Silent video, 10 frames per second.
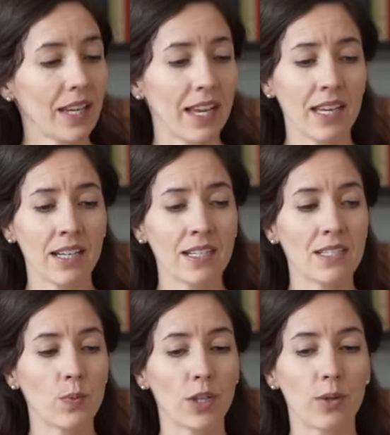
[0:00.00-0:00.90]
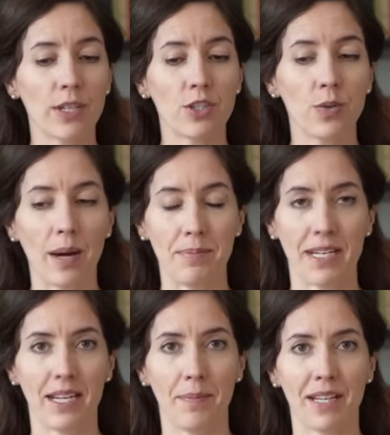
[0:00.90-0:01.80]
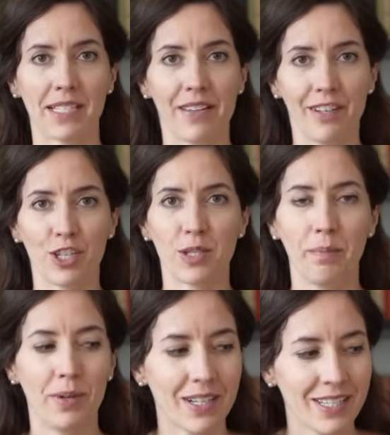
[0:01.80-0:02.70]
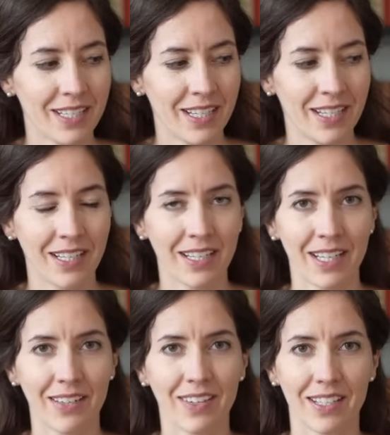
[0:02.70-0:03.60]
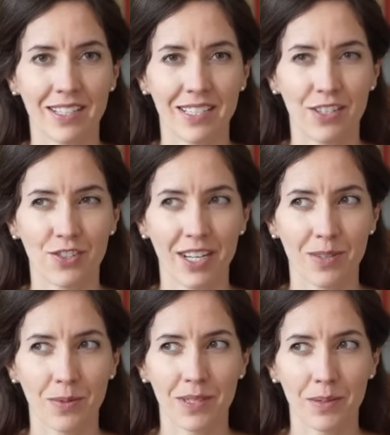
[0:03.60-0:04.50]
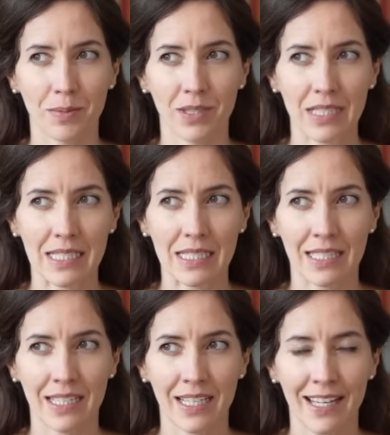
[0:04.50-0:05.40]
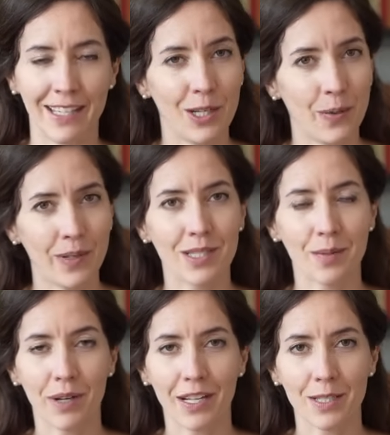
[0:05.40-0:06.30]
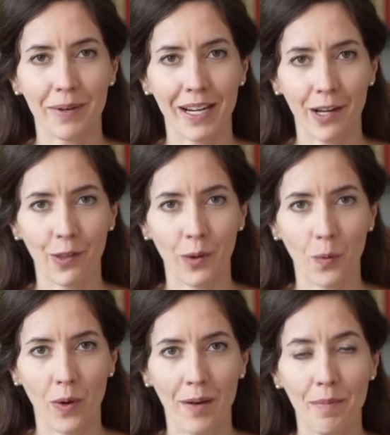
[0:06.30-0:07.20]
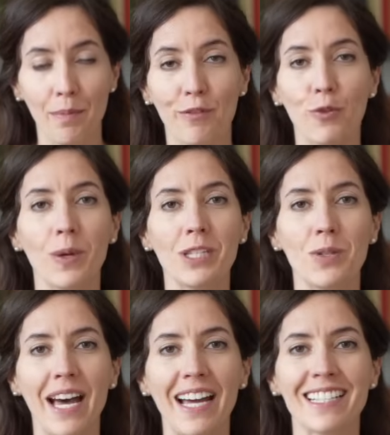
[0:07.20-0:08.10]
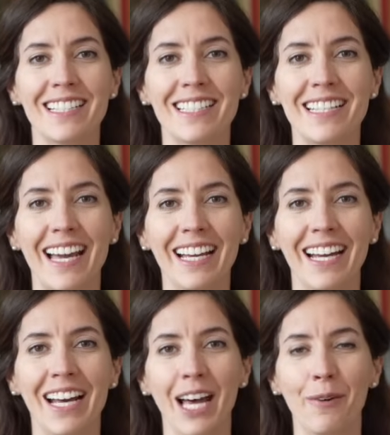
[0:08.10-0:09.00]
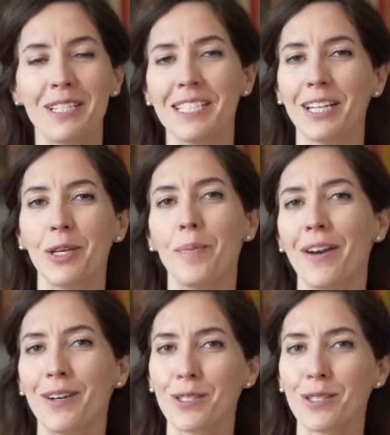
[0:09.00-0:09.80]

And we're going to update it because I finished some books. I've gotten sidetracked with some books, and no one is surprised by either one. But before we do that, today, I want to tell you about our